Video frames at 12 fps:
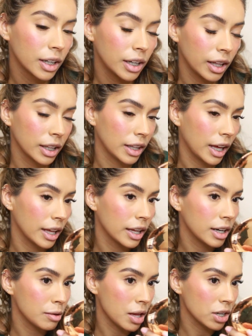Kind of like that,
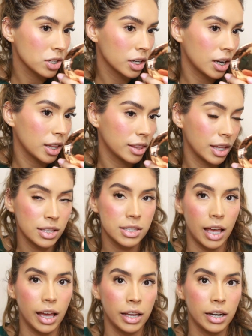and I'm actually going to let that
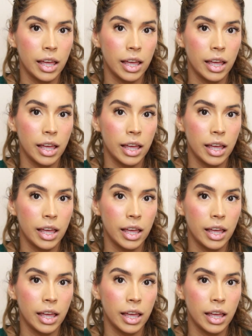set,